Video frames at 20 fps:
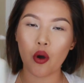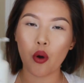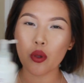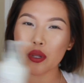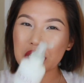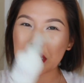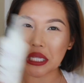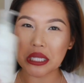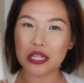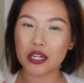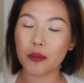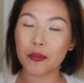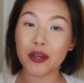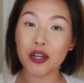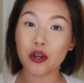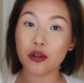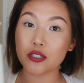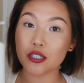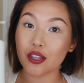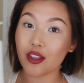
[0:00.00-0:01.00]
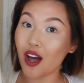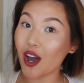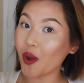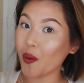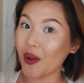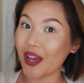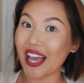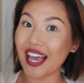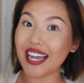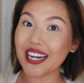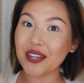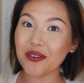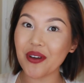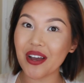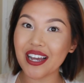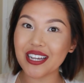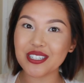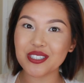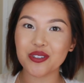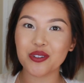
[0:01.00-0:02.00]
Only a little bit goes a long way
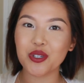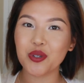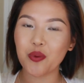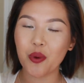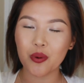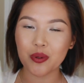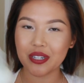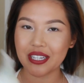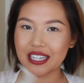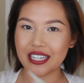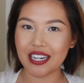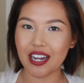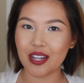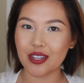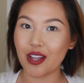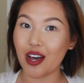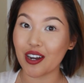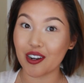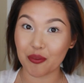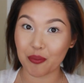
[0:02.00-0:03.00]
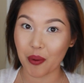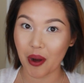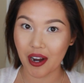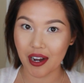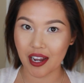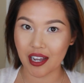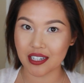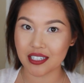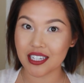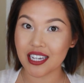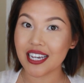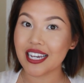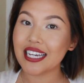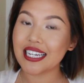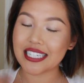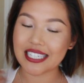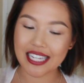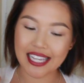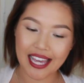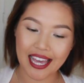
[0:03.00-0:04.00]
anyway, so you won't need a lot of product
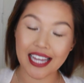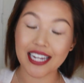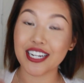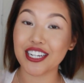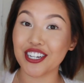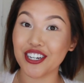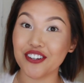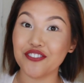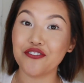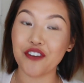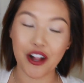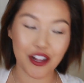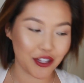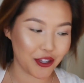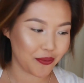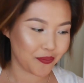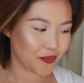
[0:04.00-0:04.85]
to get good volume.